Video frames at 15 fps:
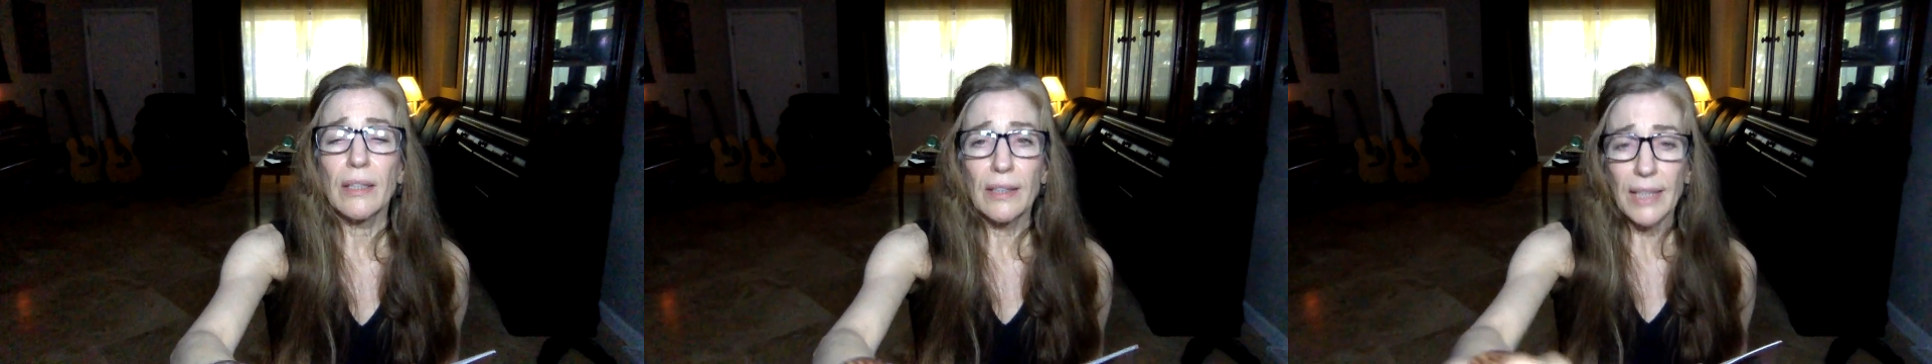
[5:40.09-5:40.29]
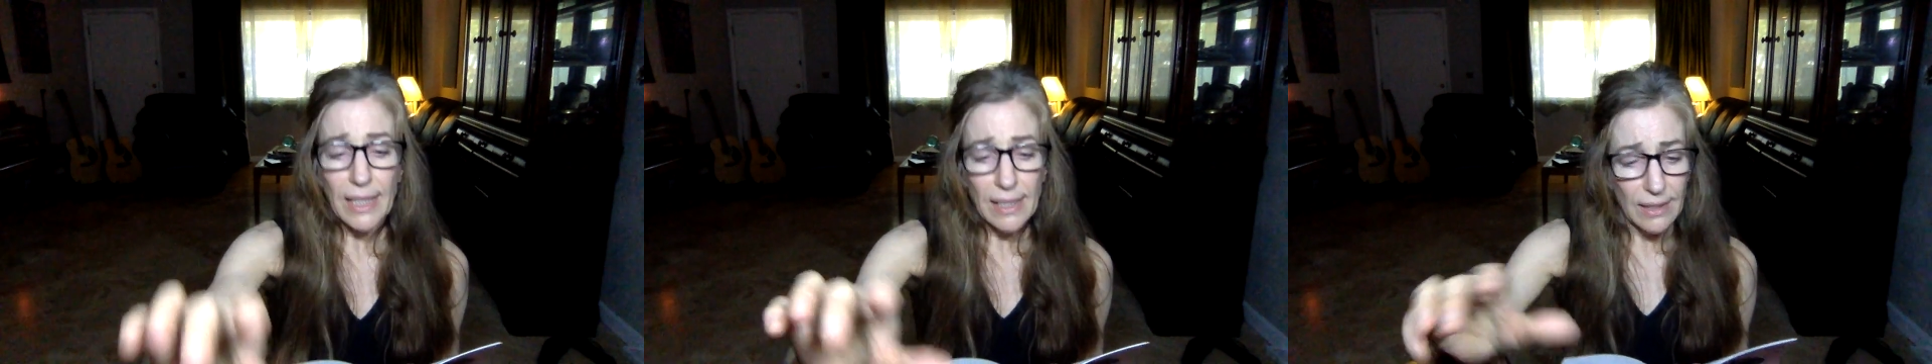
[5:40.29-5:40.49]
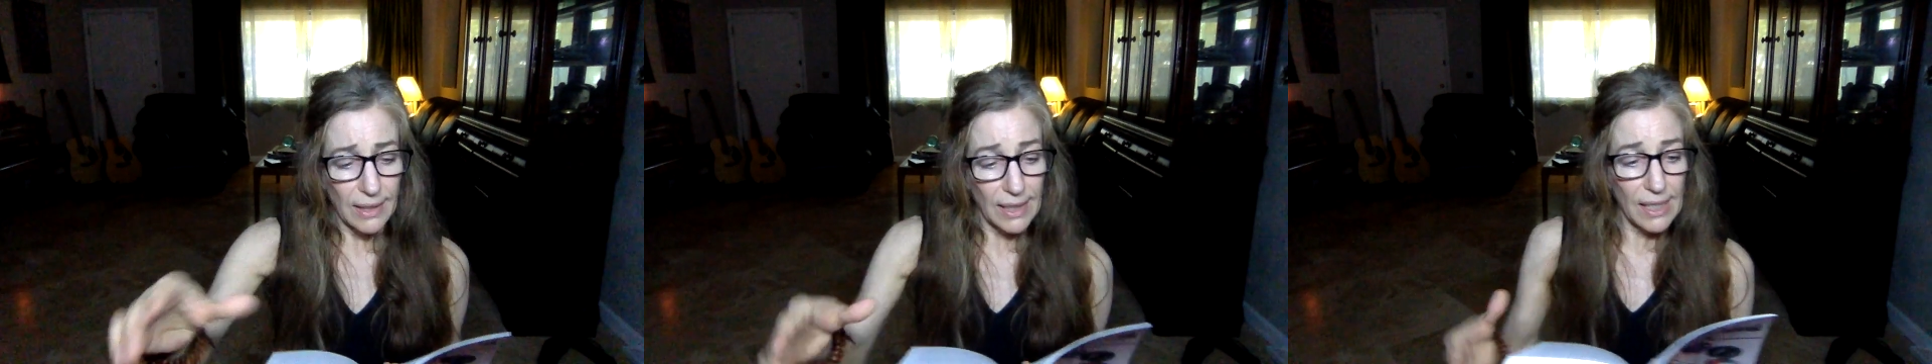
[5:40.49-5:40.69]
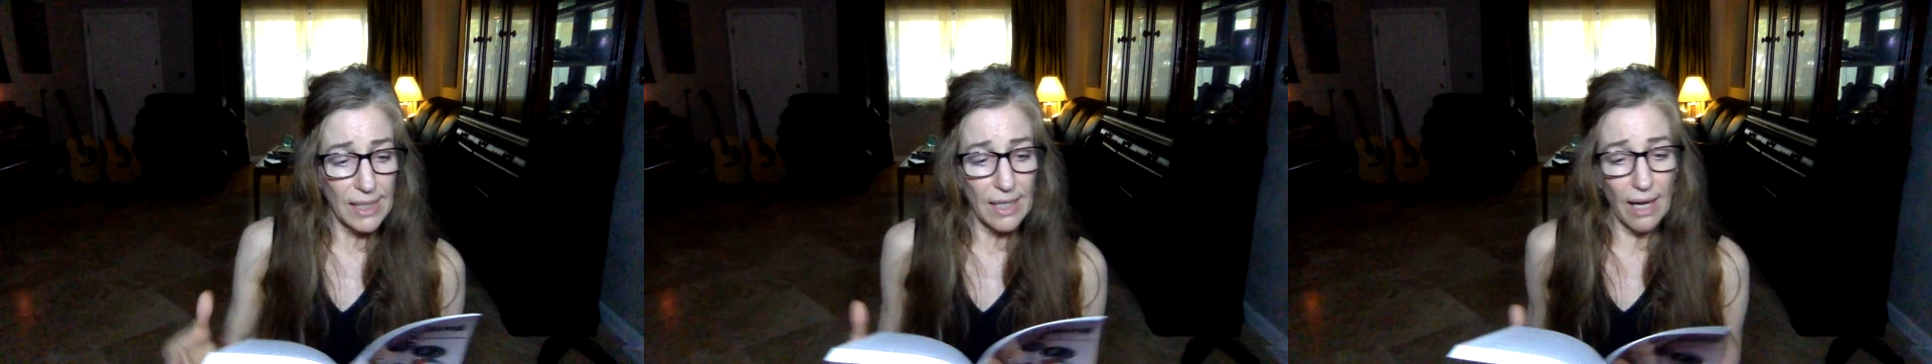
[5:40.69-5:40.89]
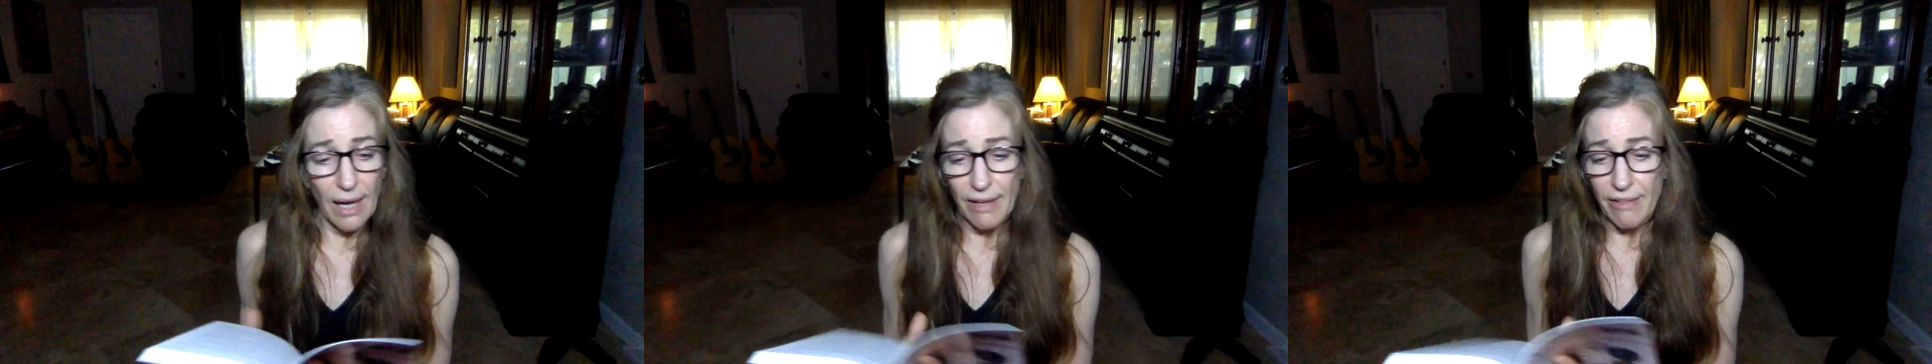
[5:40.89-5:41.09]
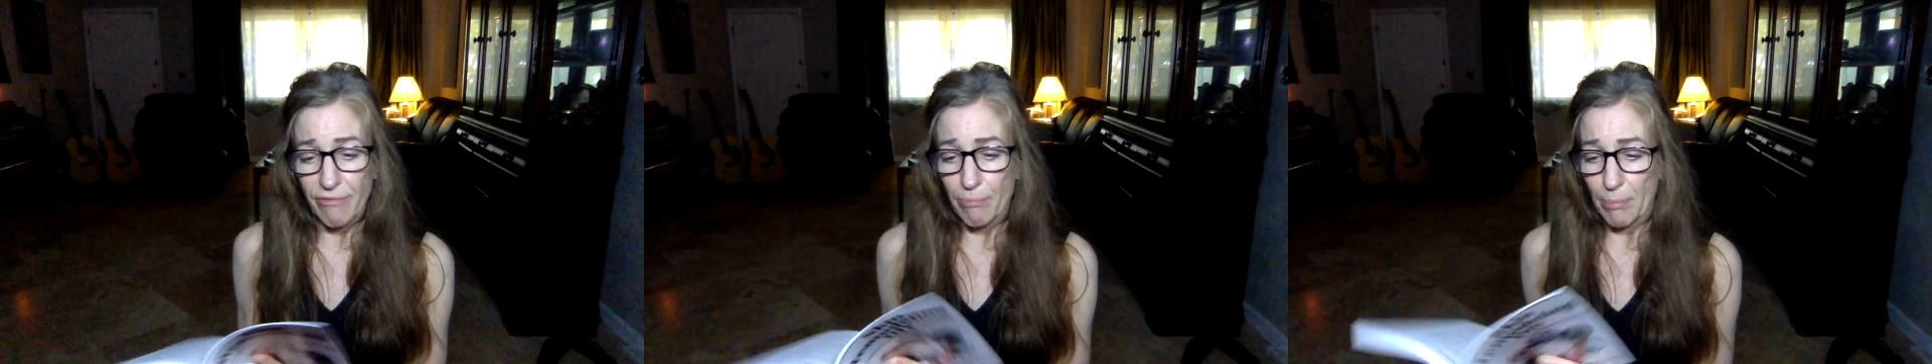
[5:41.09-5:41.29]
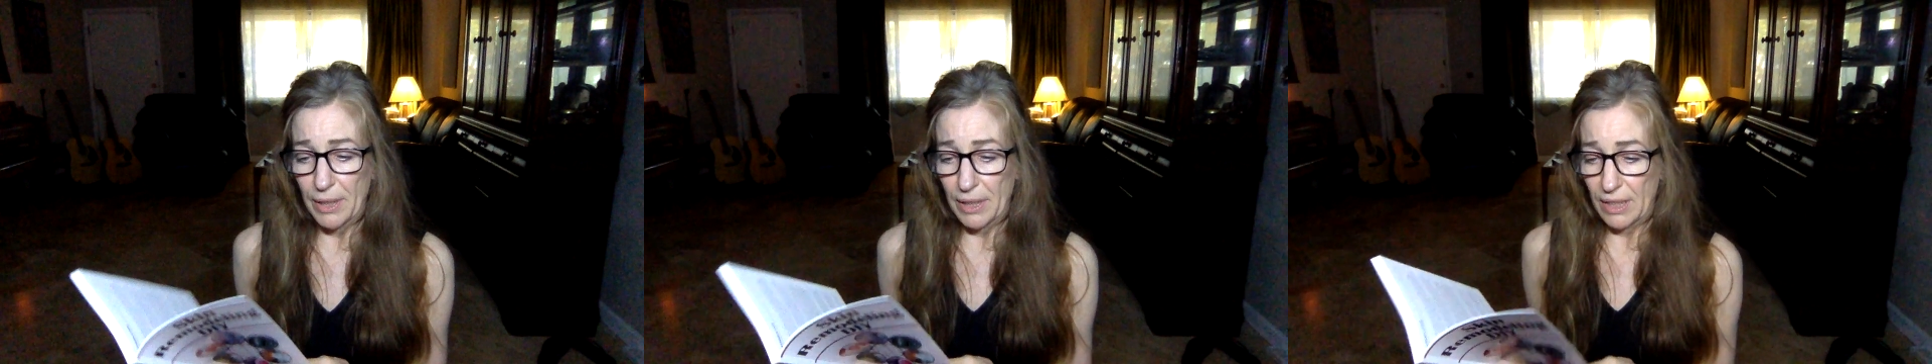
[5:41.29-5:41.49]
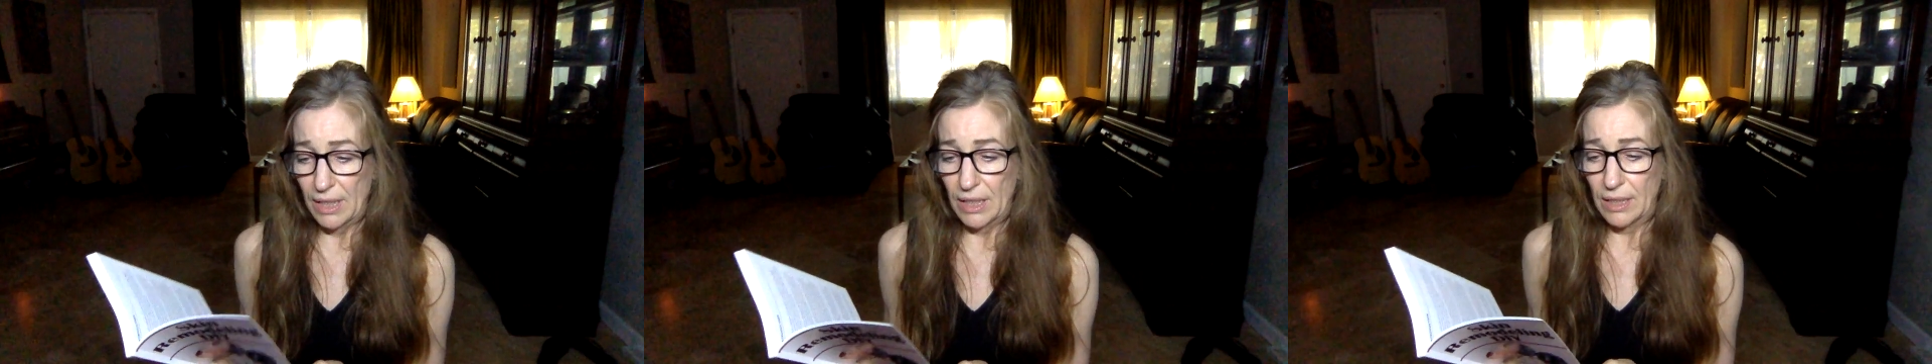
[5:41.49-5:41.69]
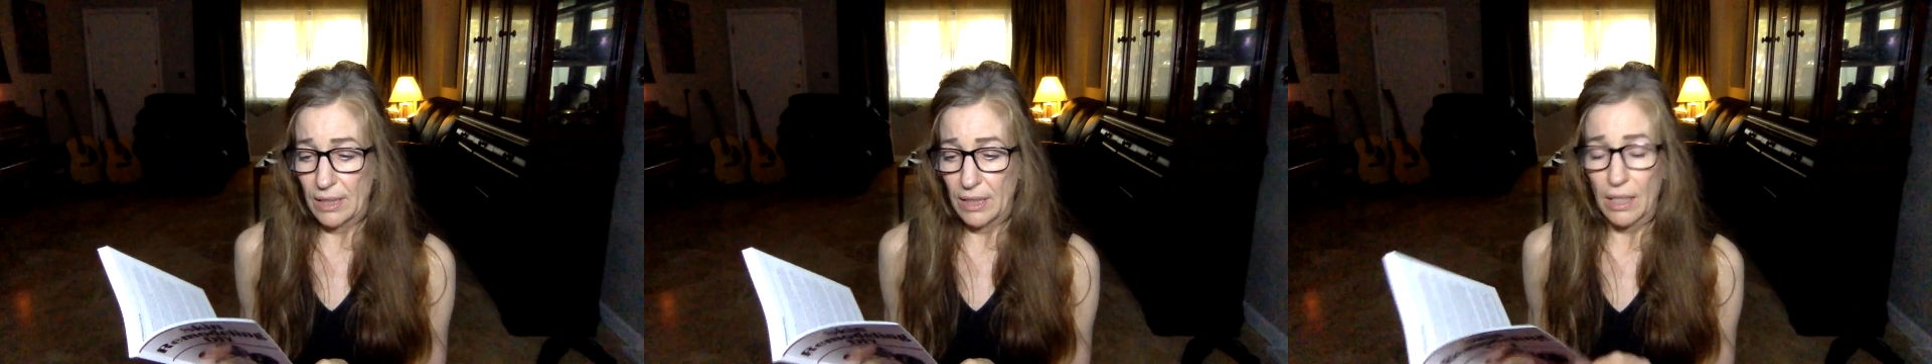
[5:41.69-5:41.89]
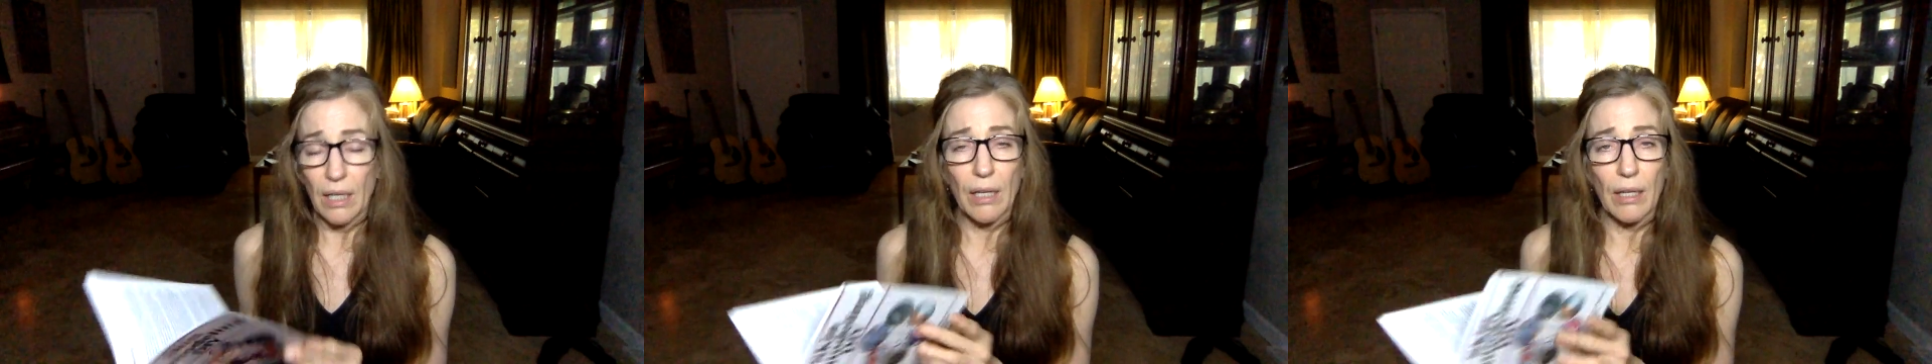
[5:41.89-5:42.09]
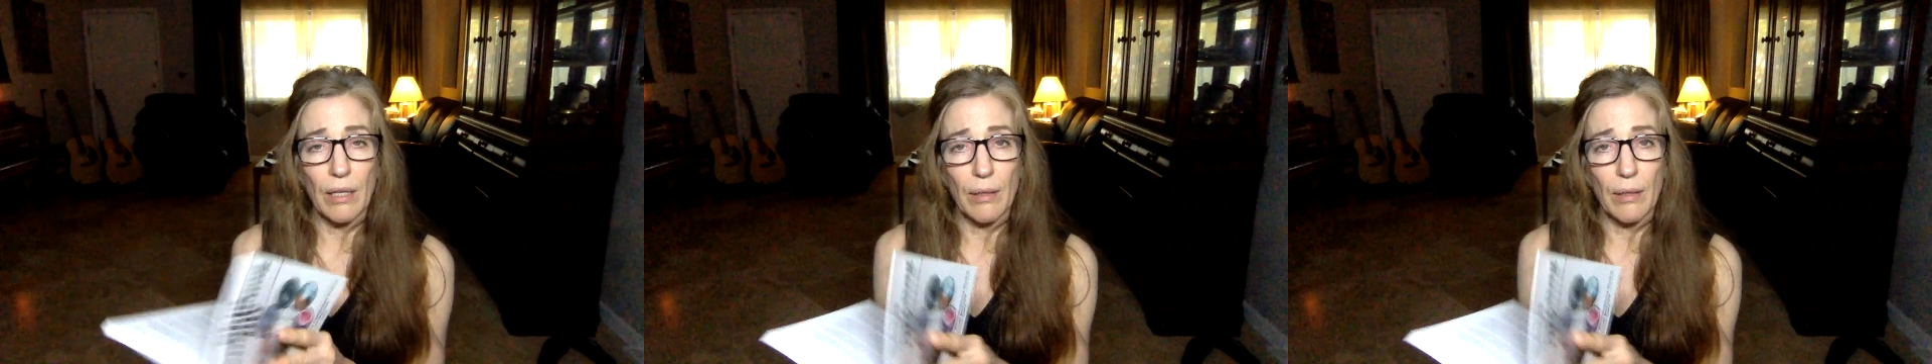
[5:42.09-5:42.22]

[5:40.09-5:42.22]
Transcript: Lately, I've been